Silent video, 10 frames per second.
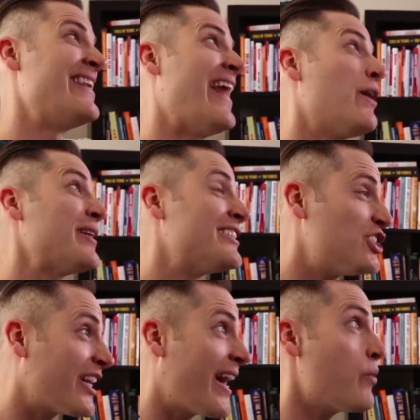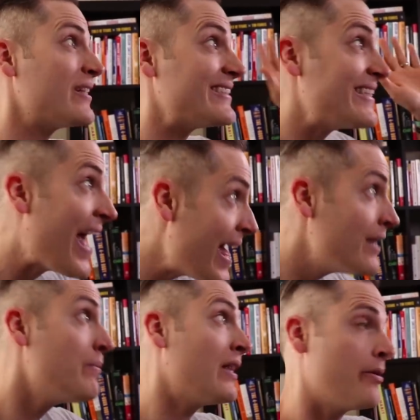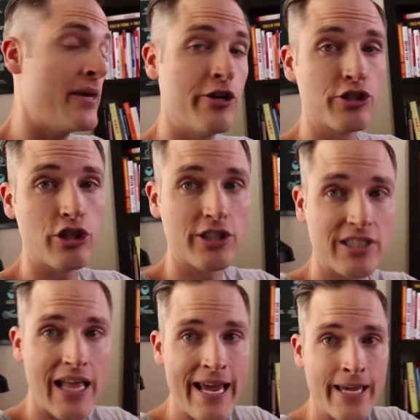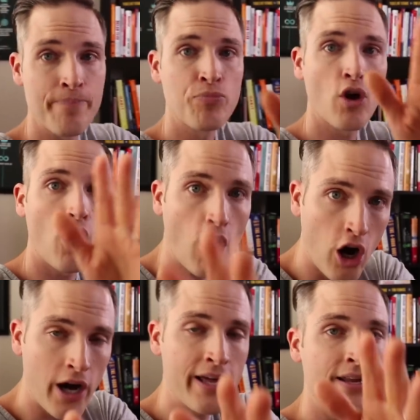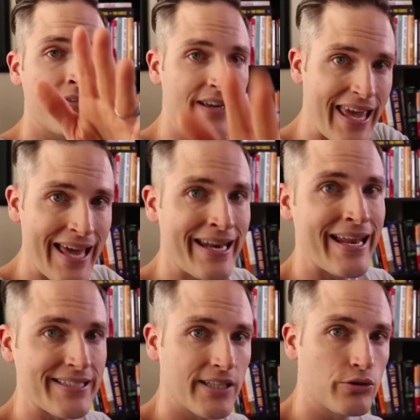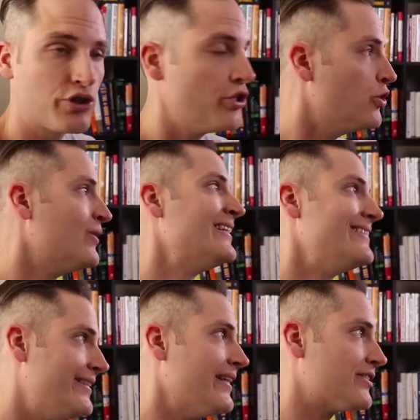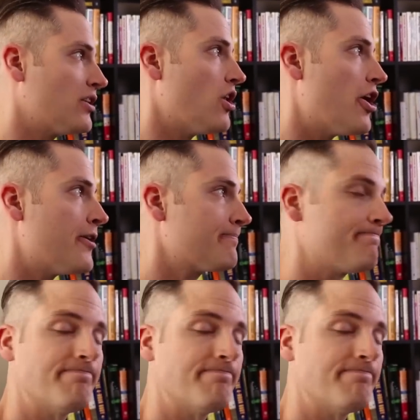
Now let's check out what 10 millimeters looks like on the Canon SL2 DSLR.